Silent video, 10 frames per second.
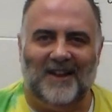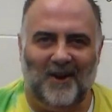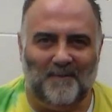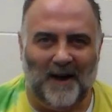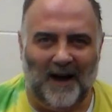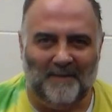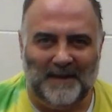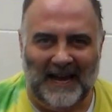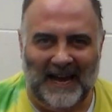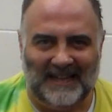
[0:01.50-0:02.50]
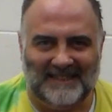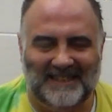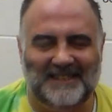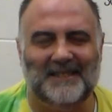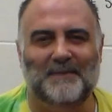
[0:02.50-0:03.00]
Hello, Bobcats.
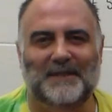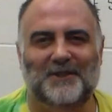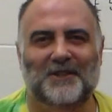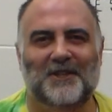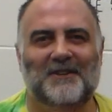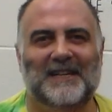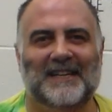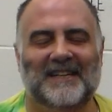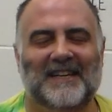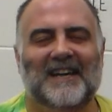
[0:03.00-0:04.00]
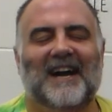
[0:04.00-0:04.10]
This is Mr. Noonan.